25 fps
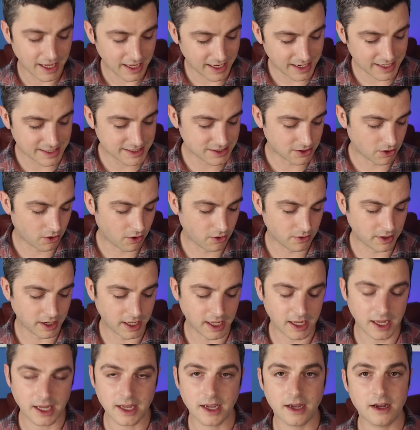is on
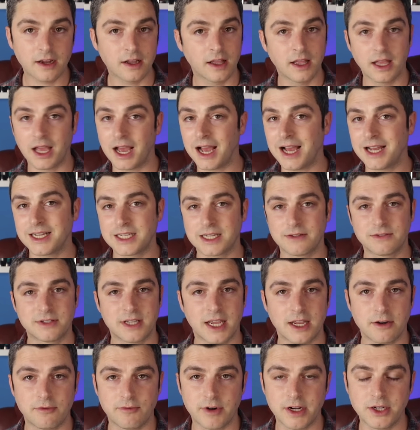here. As I've
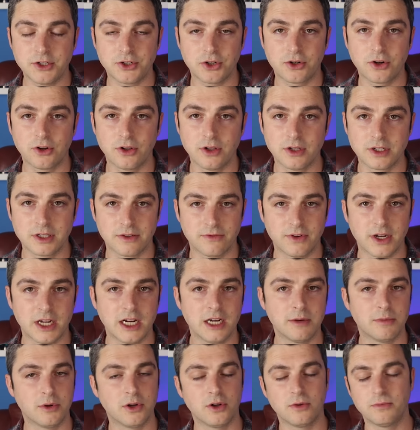said, range of colours
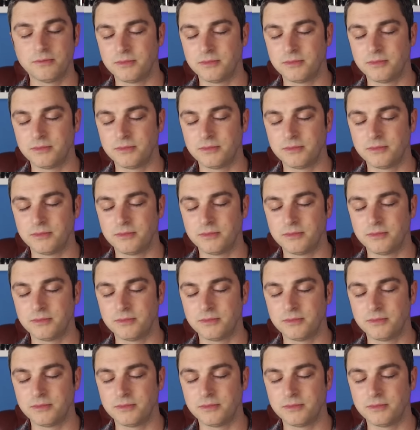available,